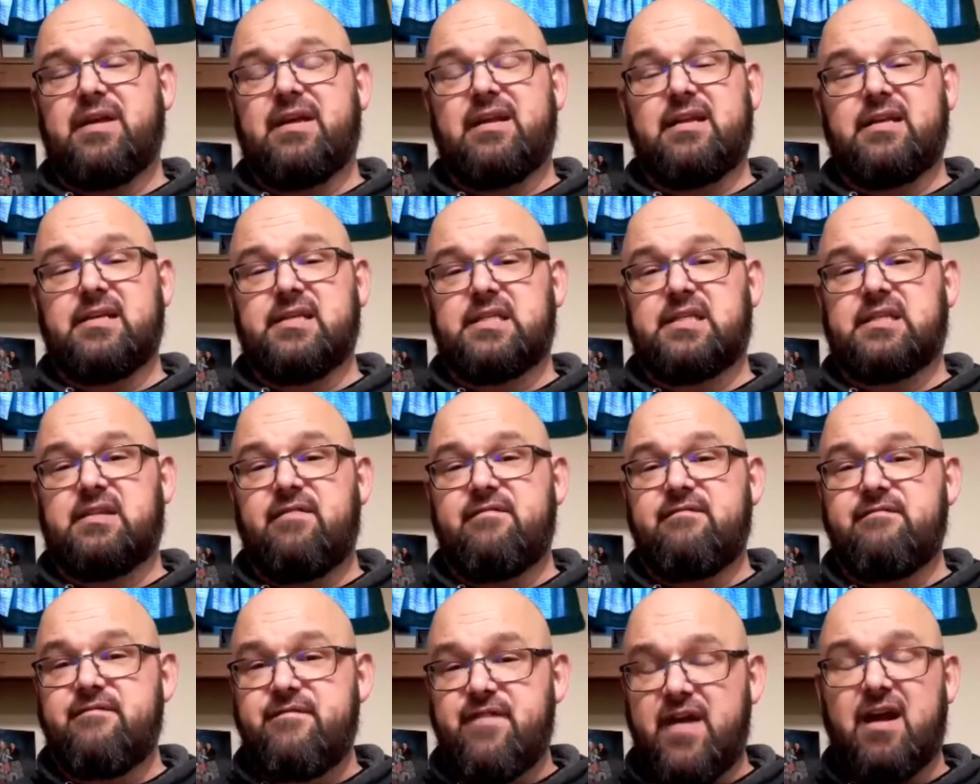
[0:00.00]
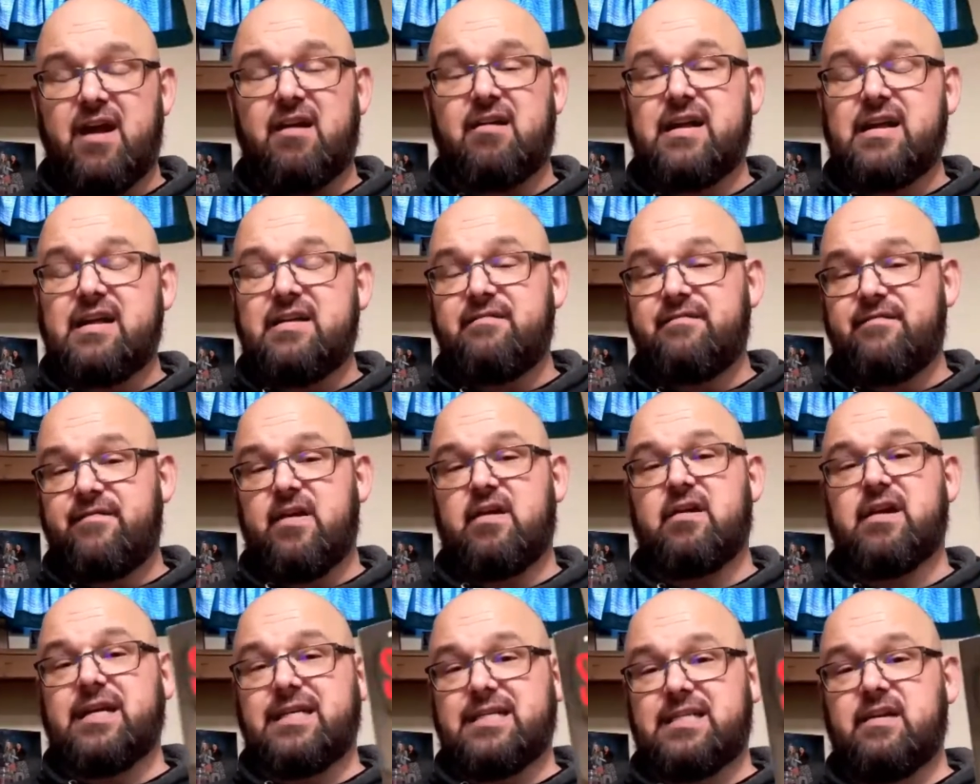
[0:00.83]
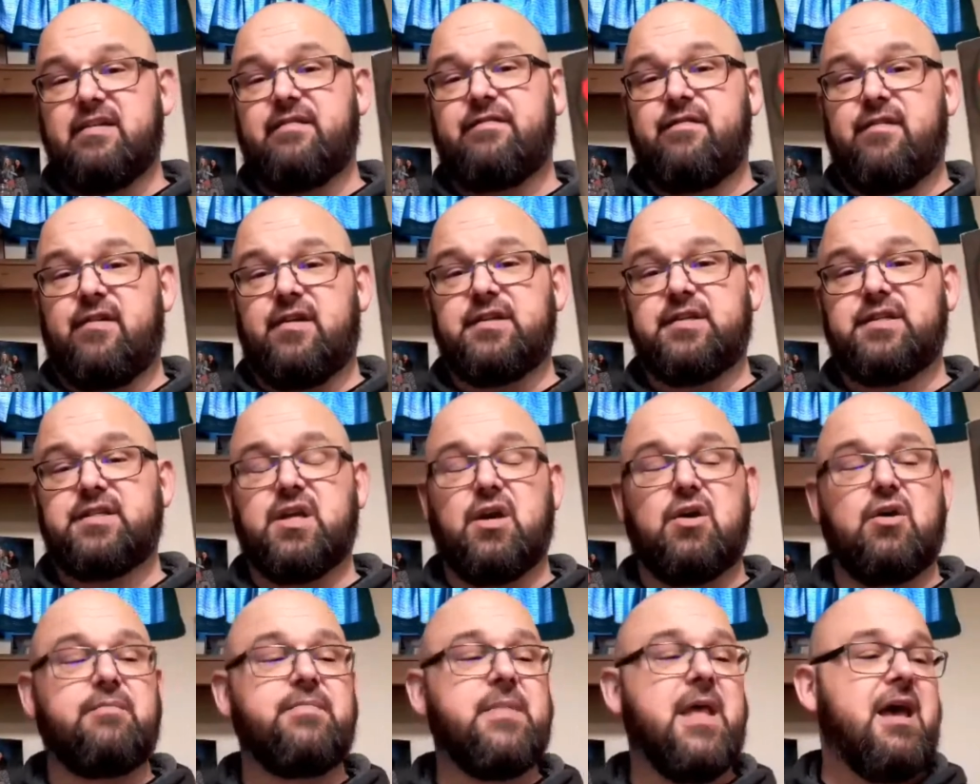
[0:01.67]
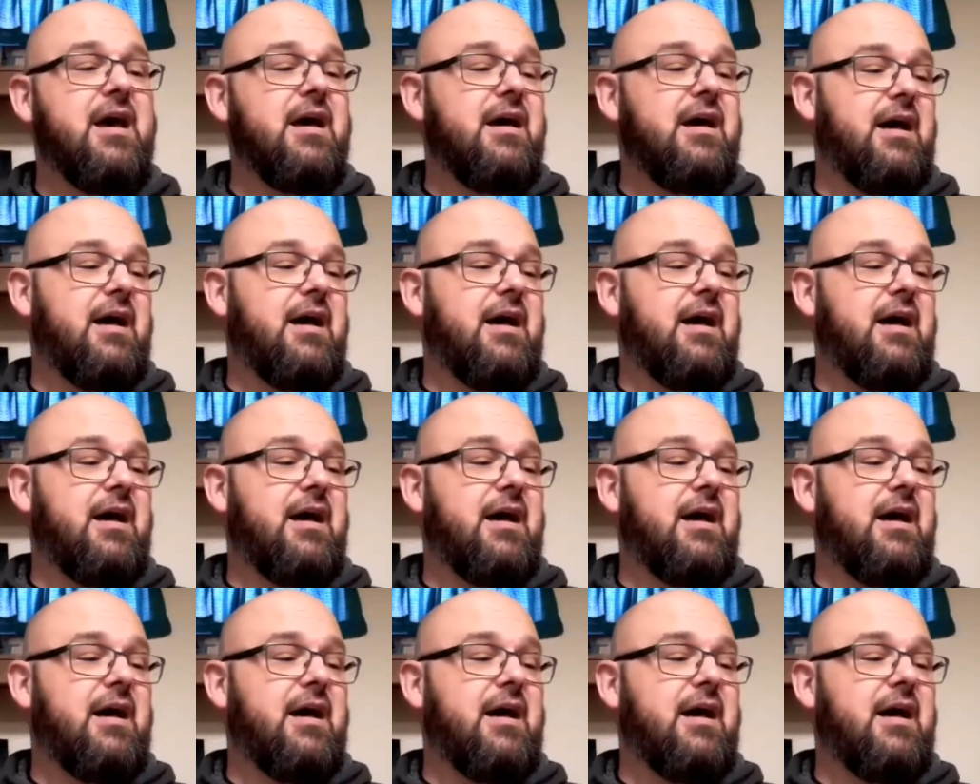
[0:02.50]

It is very, very different. So,